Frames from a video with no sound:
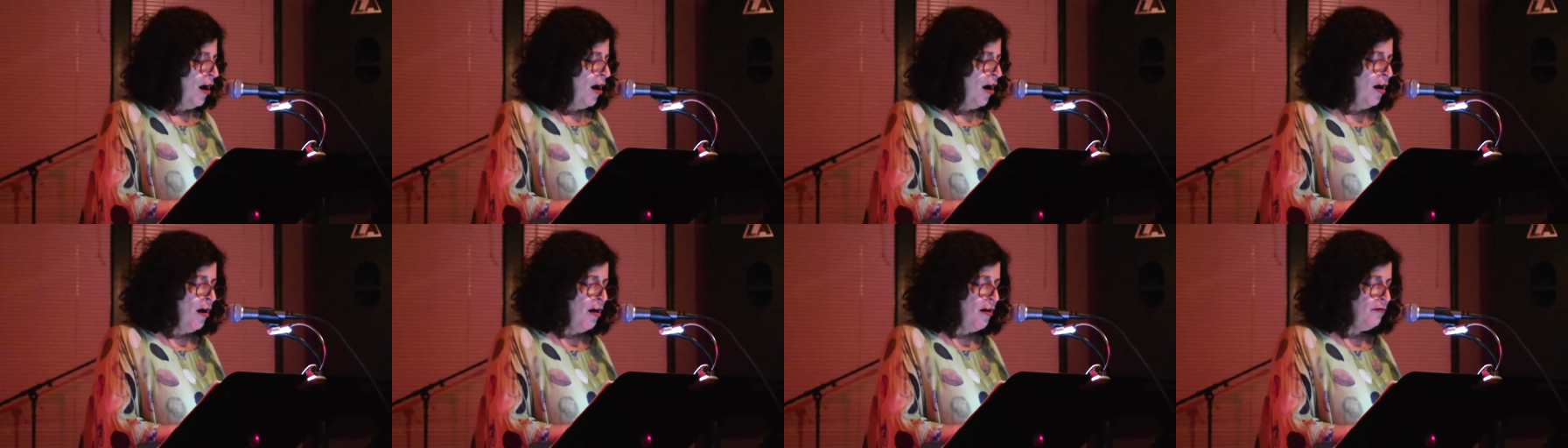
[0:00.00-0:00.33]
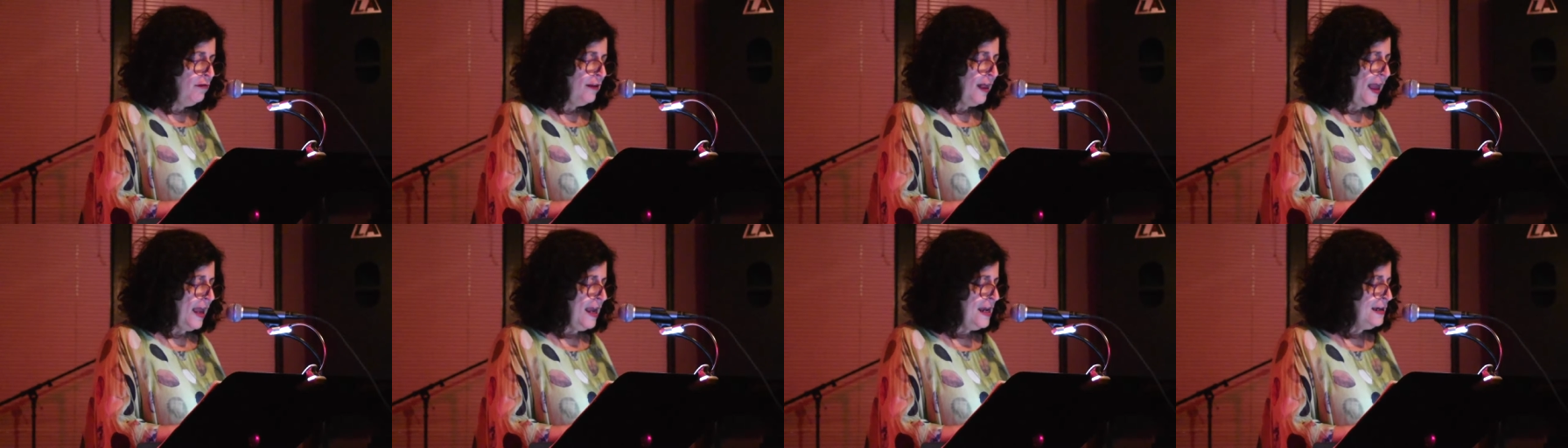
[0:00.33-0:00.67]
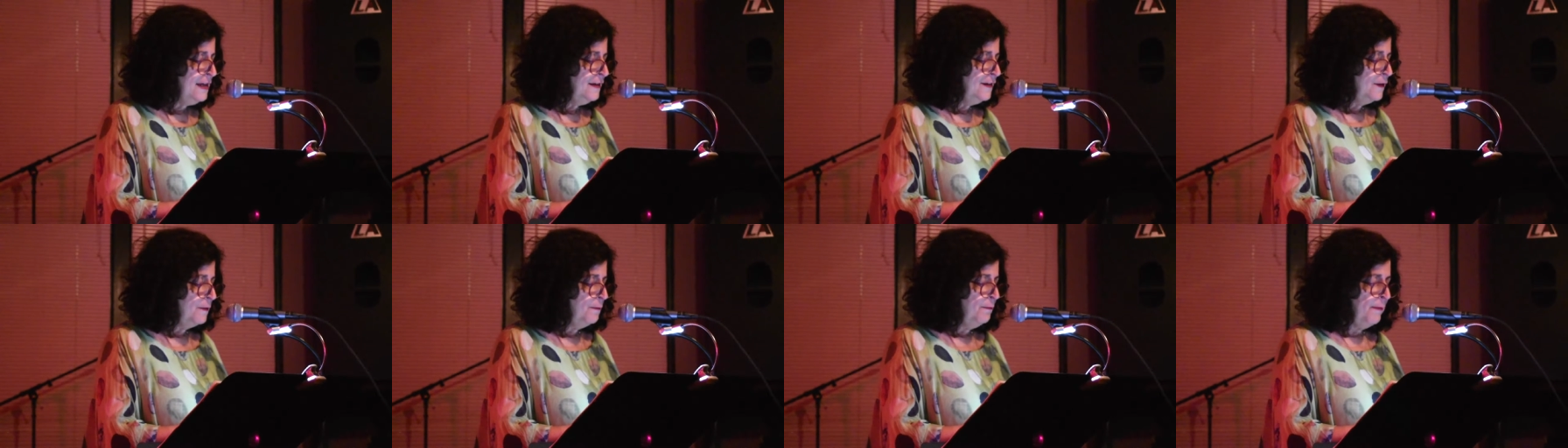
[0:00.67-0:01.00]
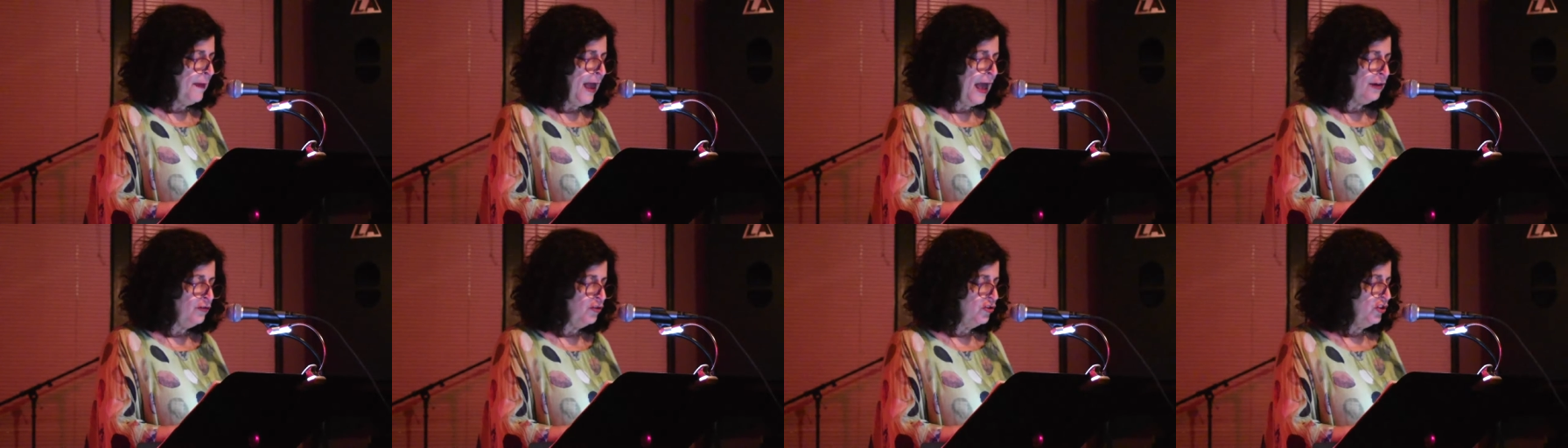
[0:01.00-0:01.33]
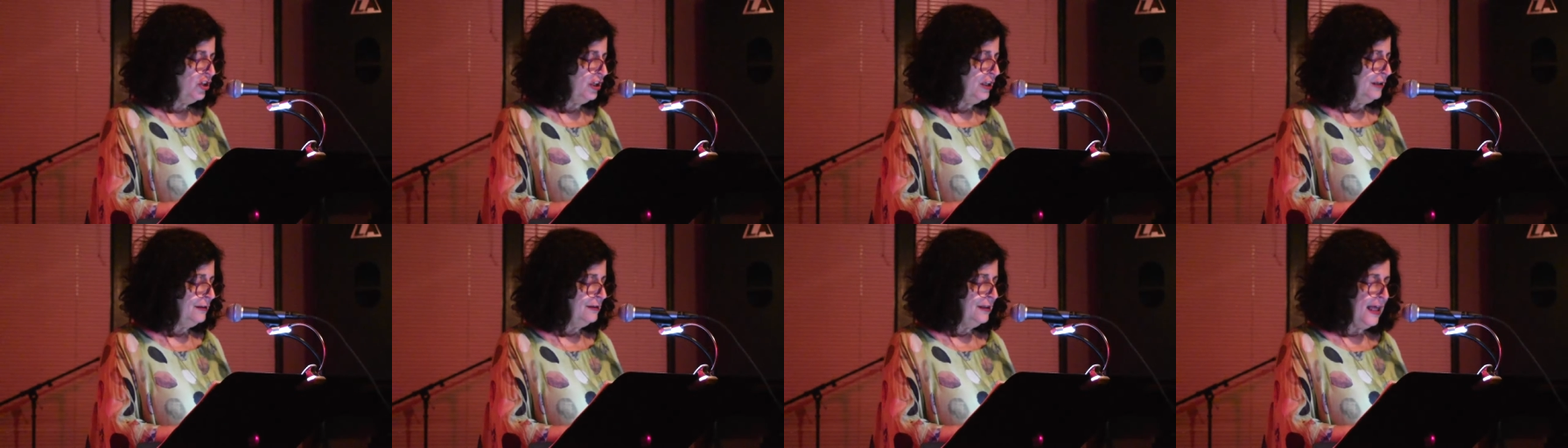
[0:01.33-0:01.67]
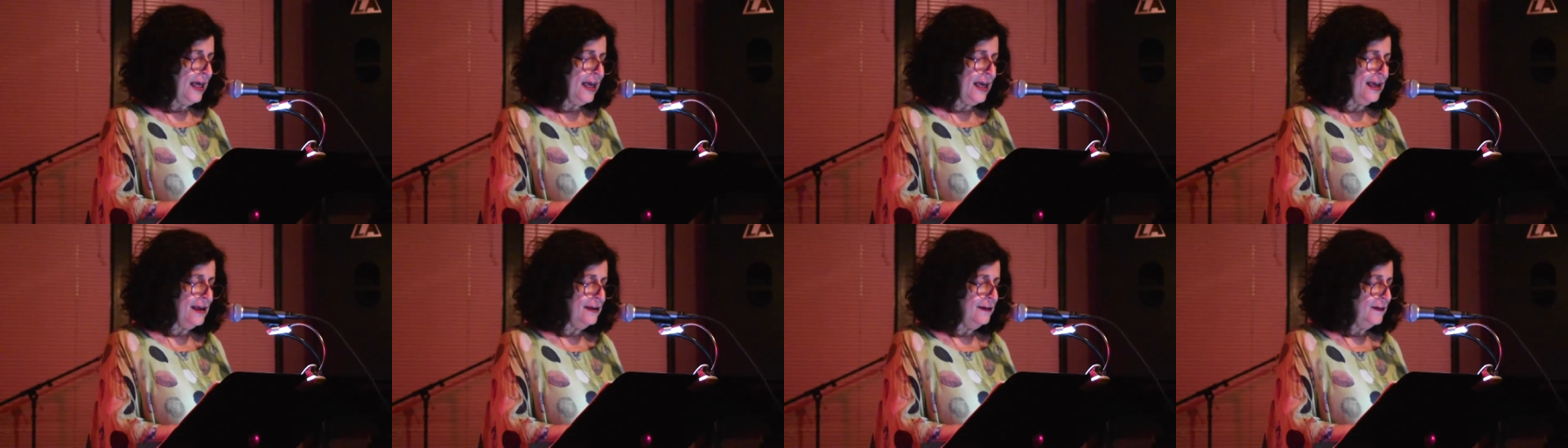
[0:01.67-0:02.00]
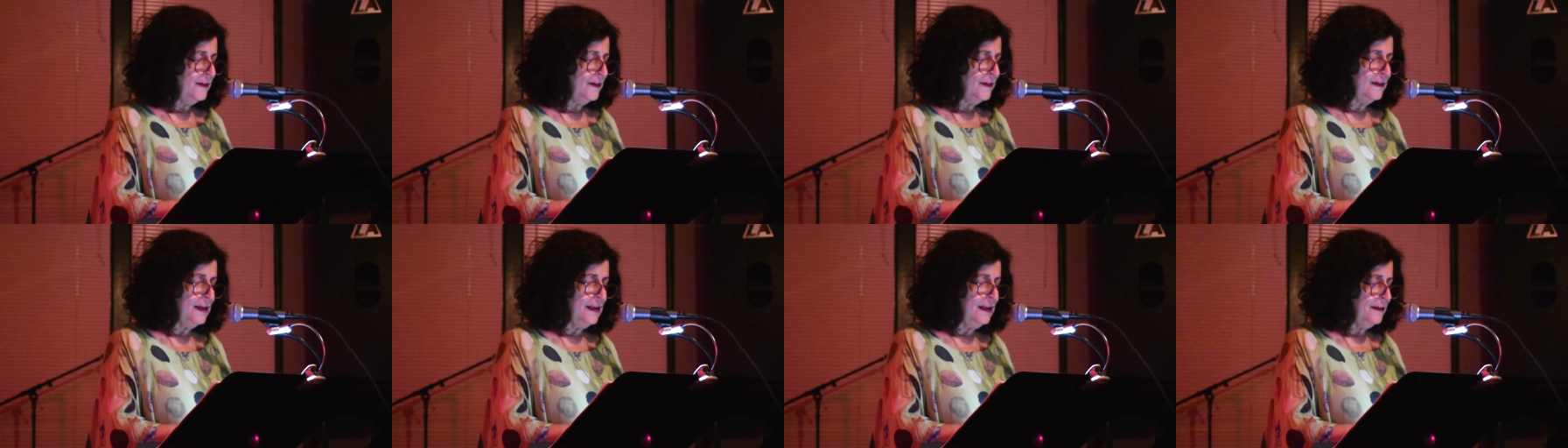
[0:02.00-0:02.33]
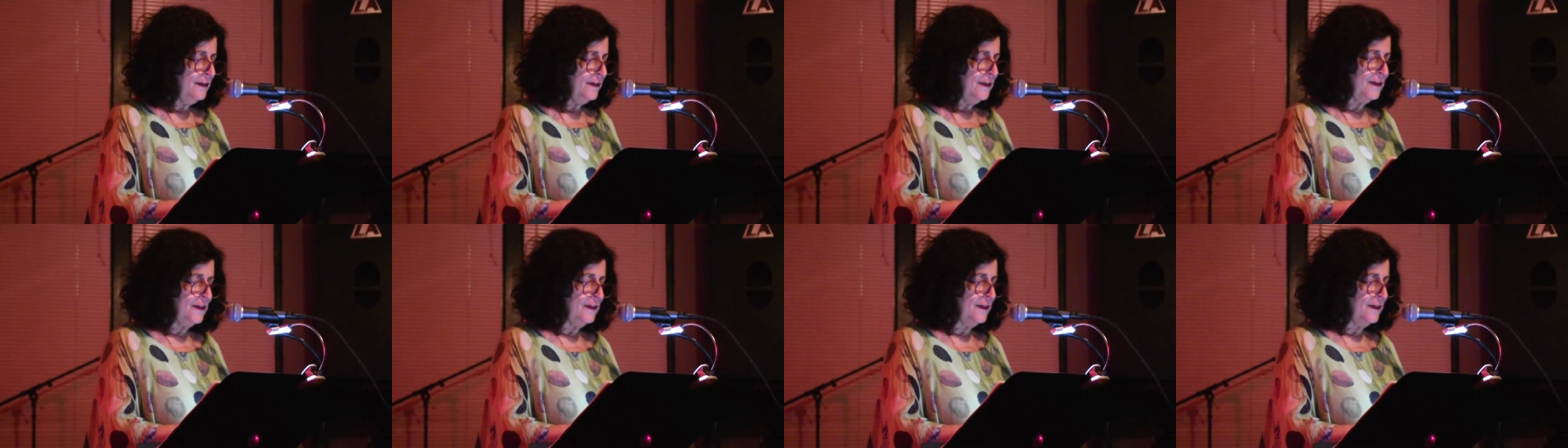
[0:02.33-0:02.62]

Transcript: all eight matching legs it